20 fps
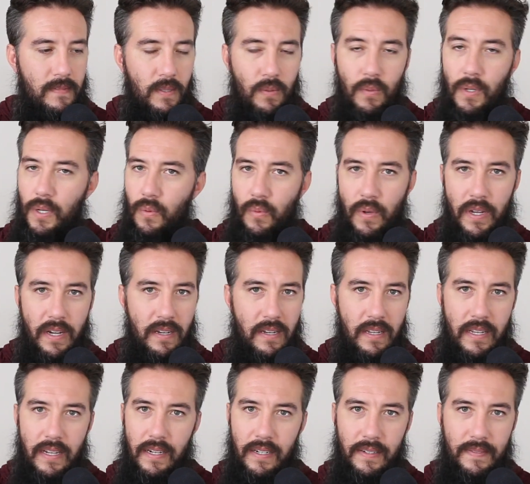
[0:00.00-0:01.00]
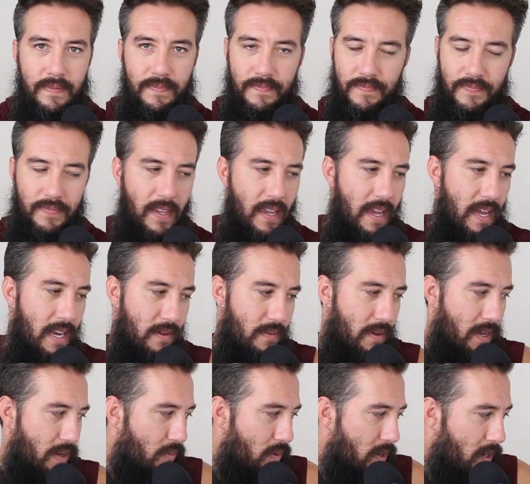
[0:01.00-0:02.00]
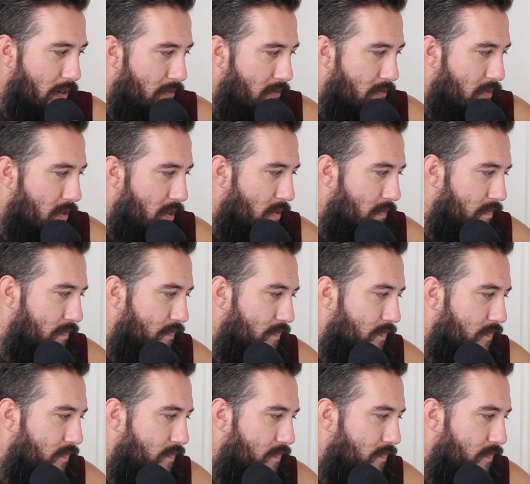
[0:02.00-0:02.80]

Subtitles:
What a weird year. Anyway, working from home.